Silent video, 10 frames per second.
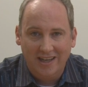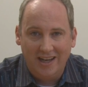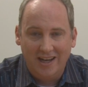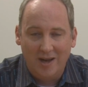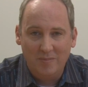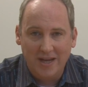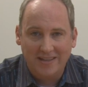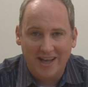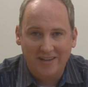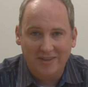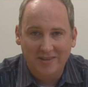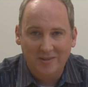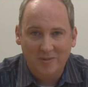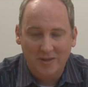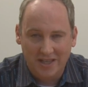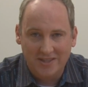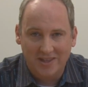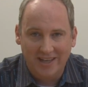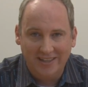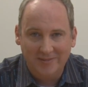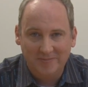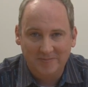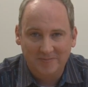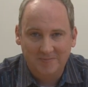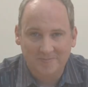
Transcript: I'm Mike Donovan with Edge Lighting.